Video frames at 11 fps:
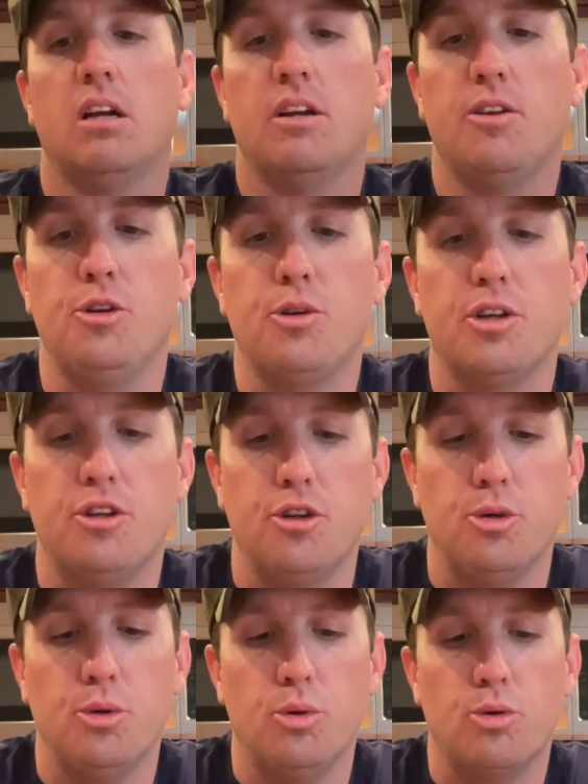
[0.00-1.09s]
You could
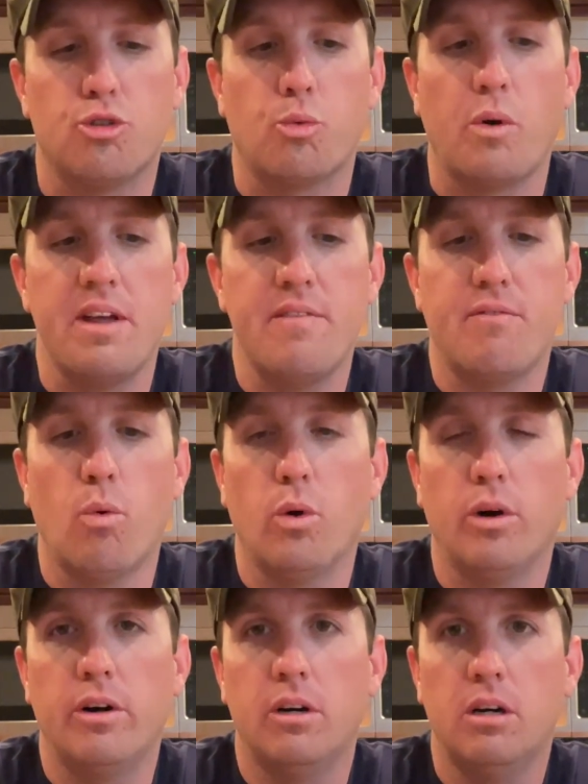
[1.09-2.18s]
do
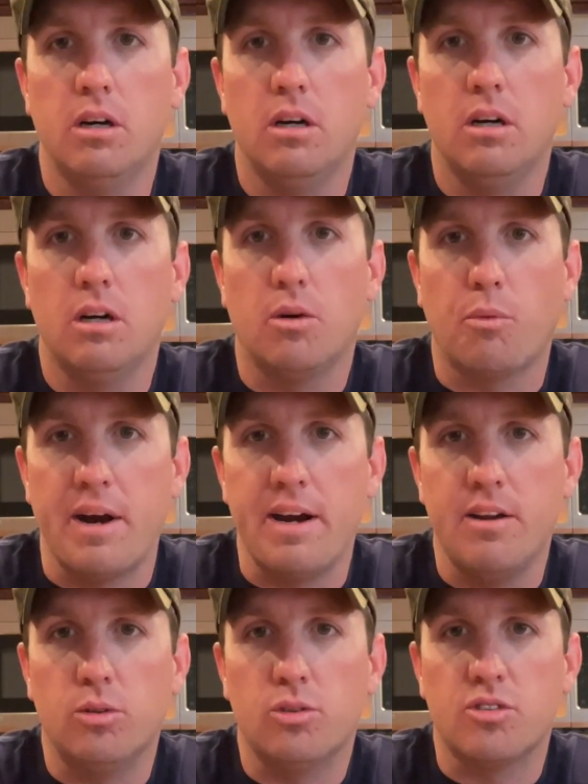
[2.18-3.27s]
24
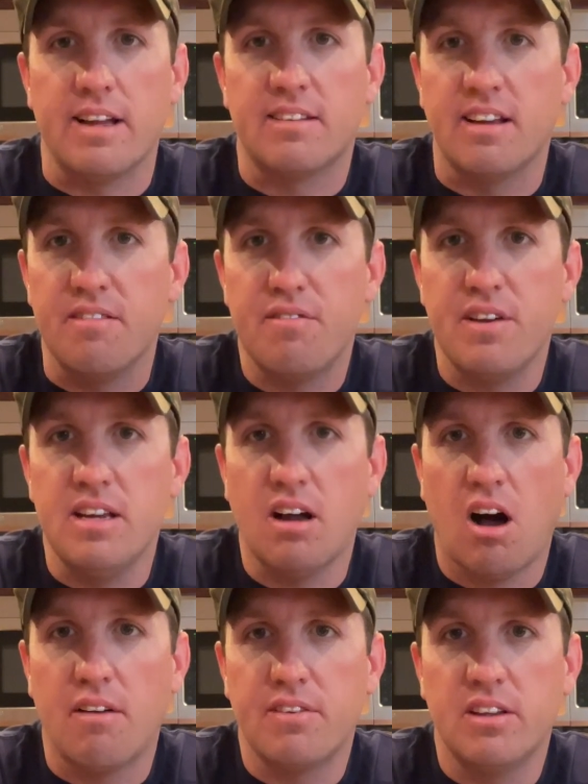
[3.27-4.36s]
radials at 10 feet
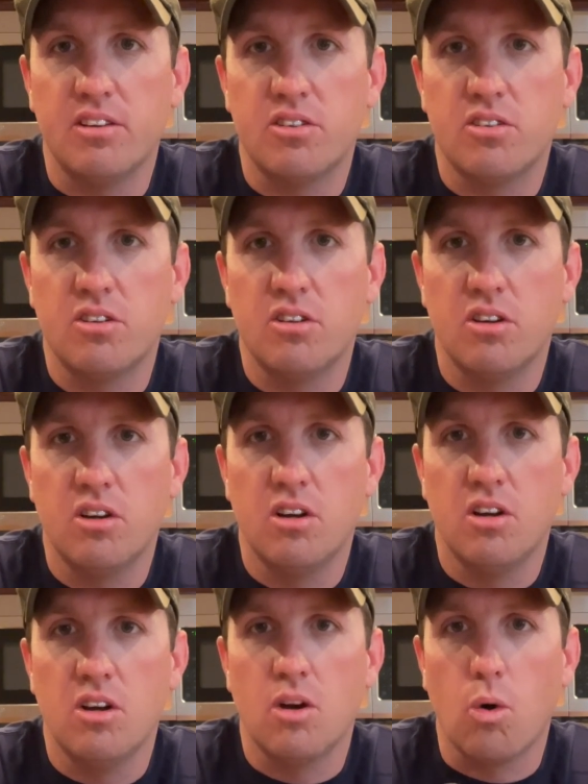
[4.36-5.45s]
off of this,
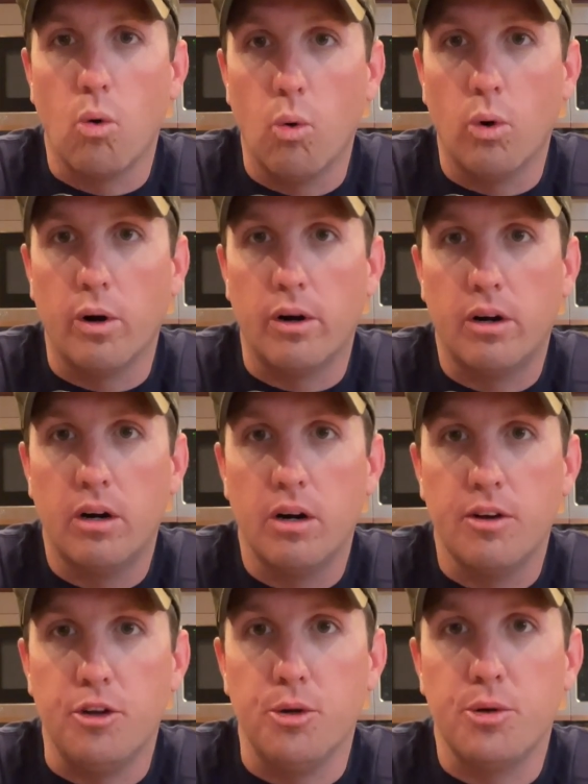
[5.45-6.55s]
or
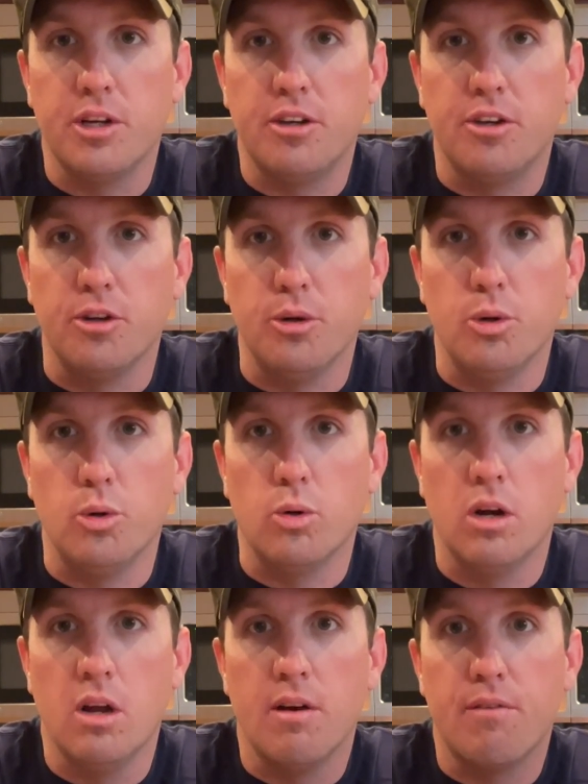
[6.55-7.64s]
you could do
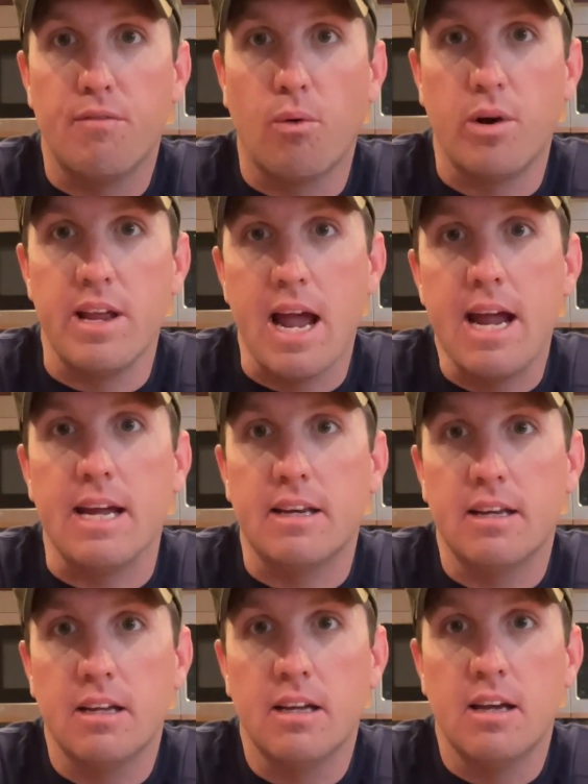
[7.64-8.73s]
48
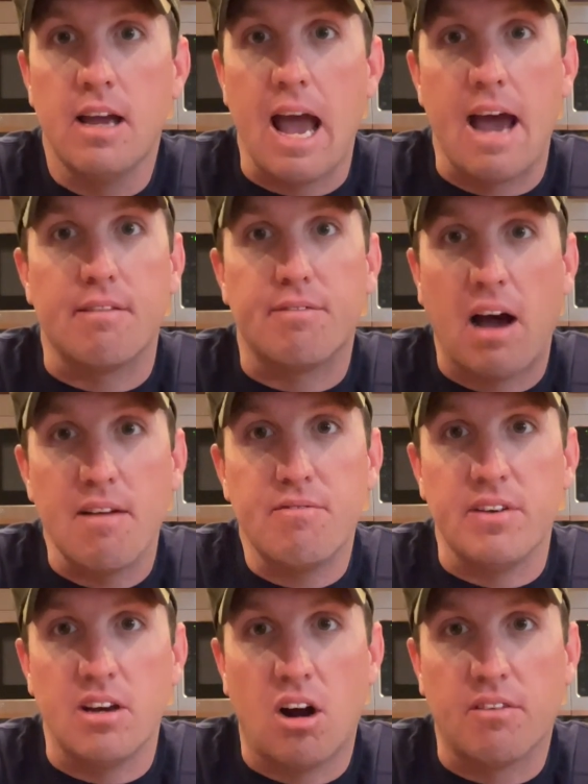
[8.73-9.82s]
at 5
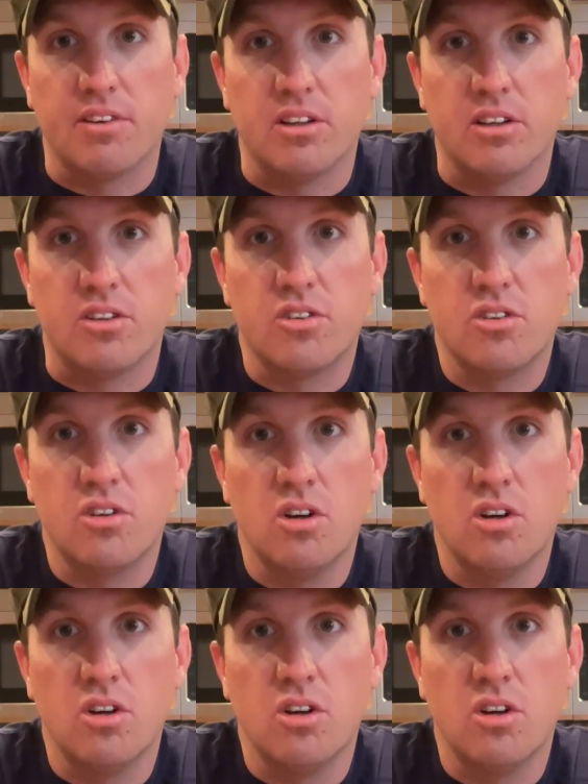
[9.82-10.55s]
feet off of this,